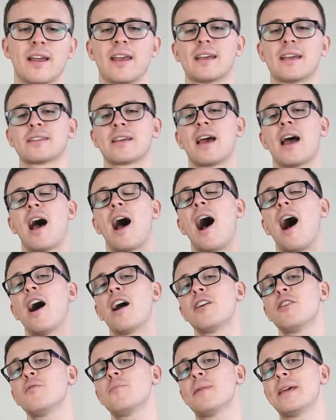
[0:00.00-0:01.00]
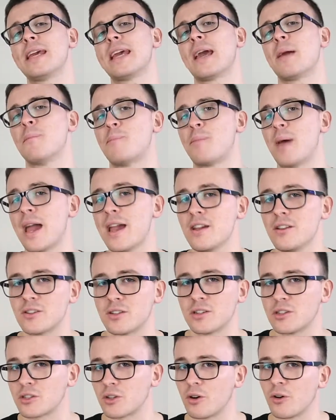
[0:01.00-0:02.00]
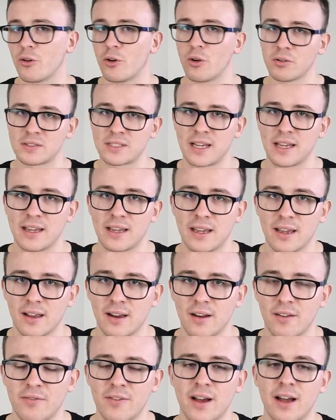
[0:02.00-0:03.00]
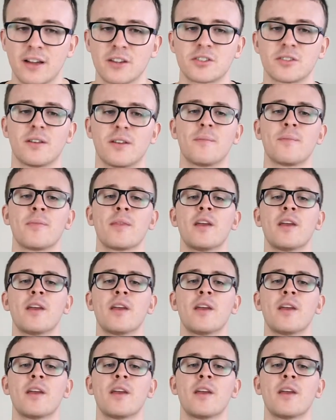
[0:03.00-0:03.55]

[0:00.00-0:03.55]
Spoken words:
is are you being impatient or not taking enough action?